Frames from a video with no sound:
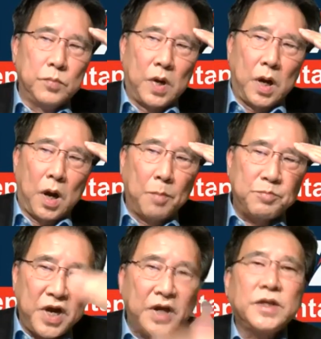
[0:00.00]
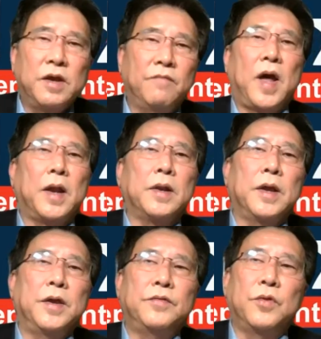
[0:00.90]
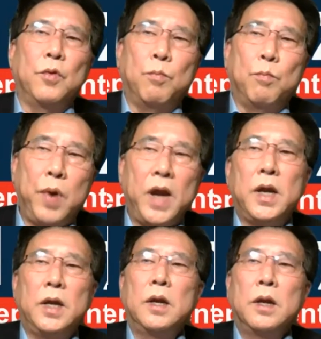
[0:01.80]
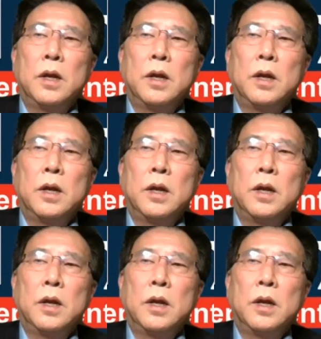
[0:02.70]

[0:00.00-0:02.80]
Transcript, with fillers: the objective that is to bring